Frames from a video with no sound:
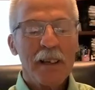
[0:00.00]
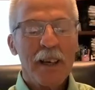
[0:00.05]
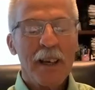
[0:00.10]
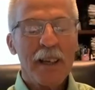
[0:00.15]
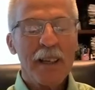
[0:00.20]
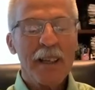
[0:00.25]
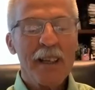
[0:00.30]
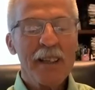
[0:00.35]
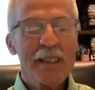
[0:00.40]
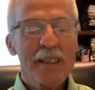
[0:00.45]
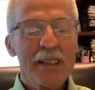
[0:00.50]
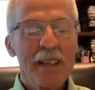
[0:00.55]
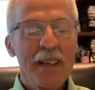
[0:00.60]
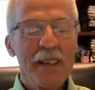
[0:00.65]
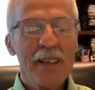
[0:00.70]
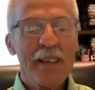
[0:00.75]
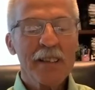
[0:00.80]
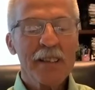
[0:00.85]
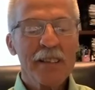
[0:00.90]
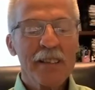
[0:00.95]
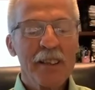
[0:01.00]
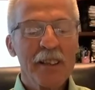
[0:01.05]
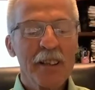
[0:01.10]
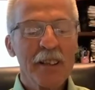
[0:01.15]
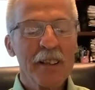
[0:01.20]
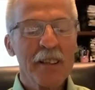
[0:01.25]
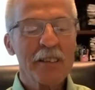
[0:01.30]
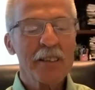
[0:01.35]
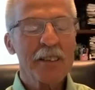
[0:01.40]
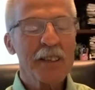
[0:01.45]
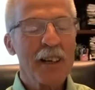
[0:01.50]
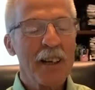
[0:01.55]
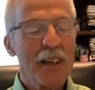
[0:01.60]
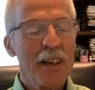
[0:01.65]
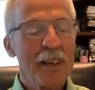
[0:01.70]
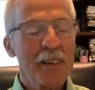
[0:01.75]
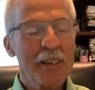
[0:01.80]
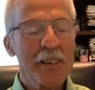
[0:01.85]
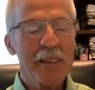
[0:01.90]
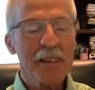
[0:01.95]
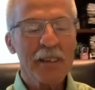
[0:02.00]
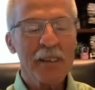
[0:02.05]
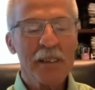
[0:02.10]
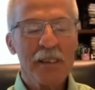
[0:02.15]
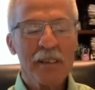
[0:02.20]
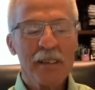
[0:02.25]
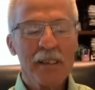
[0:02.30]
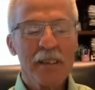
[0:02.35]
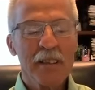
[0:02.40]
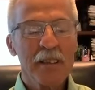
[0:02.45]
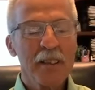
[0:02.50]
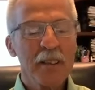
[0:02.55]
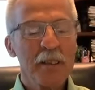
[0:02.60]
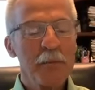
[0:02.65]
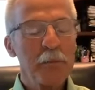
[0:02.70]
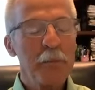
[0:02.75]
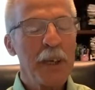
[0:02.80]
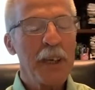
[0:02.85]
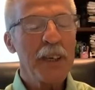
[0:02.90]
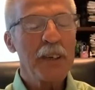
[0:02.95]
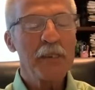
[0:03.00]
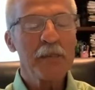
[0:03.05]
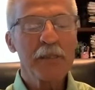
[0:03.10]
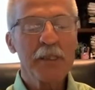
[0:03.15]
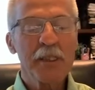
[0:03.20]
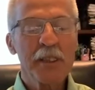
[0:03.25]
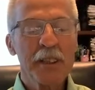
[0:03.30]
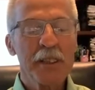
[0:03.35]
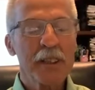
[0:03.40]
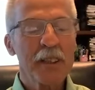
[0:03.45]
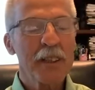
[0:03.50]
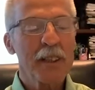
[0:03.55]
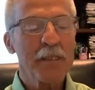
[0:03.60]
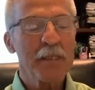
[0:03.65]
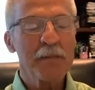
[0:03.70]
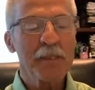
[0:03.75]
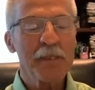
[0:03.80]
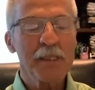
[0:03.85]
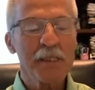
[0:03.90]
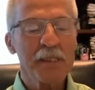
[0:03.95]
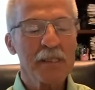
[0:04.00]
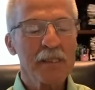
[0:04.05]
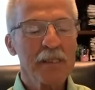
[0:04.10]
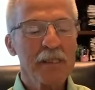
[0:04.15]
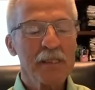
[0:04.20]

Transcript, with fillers: And he said unto her, Daughter, be of good comfort.